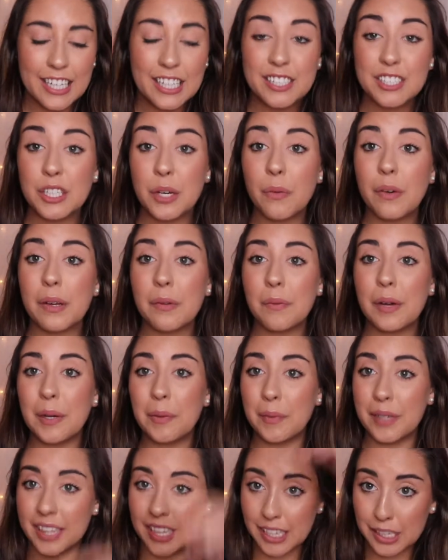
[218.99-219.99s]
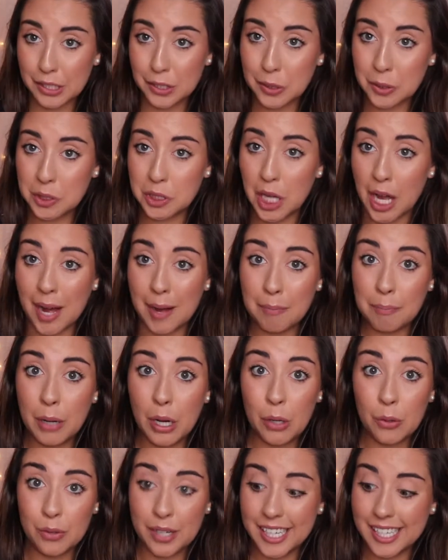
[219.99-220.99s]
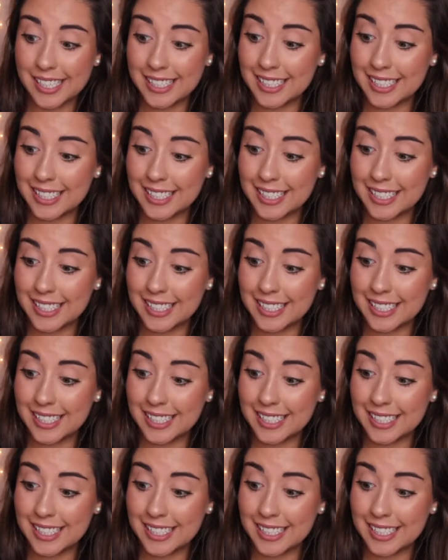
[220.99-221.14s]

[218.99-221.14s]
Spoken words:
So we went with the little top pony